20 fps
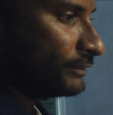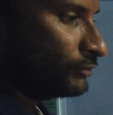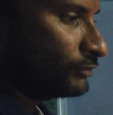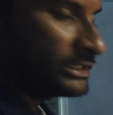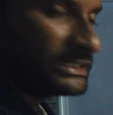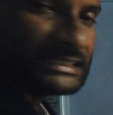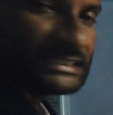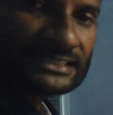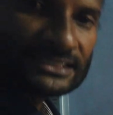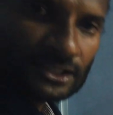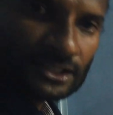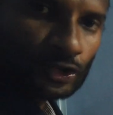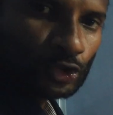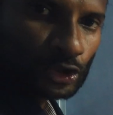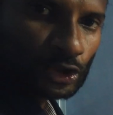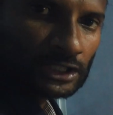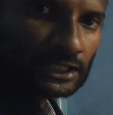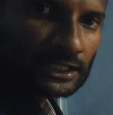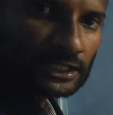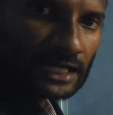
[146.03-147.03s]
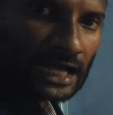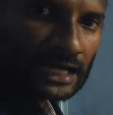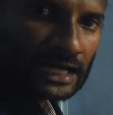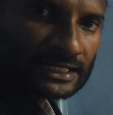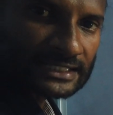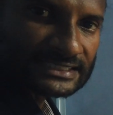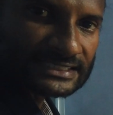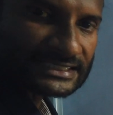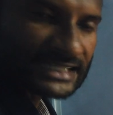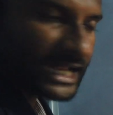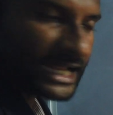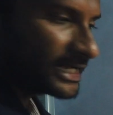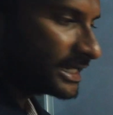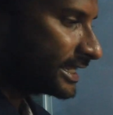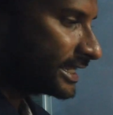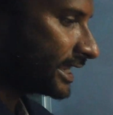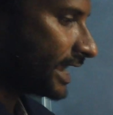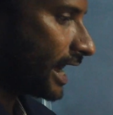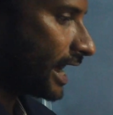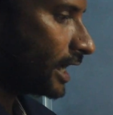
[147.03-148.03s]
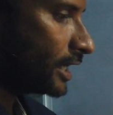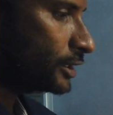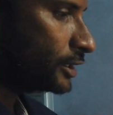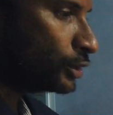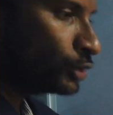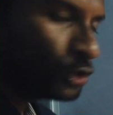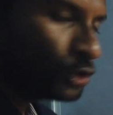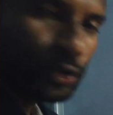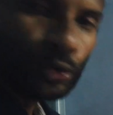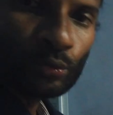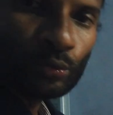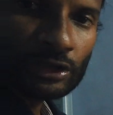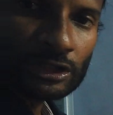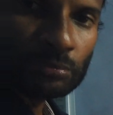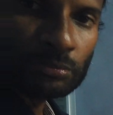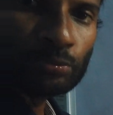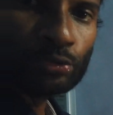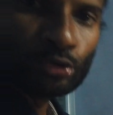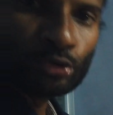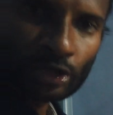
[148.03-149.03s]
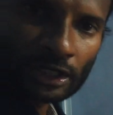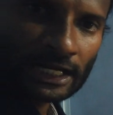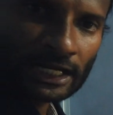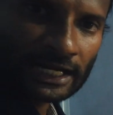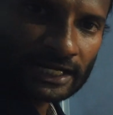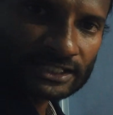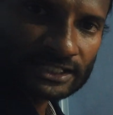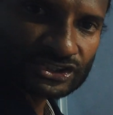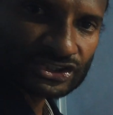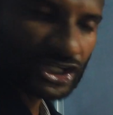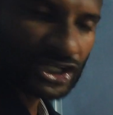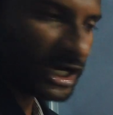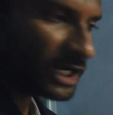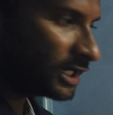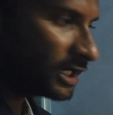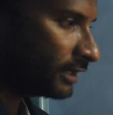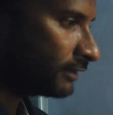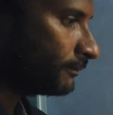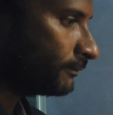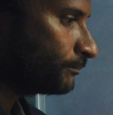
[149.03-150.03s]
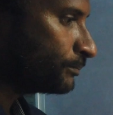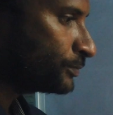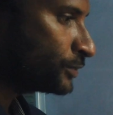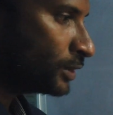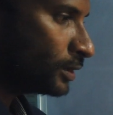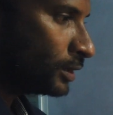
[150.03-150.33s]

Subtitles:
with singular understanding and you with plural understanding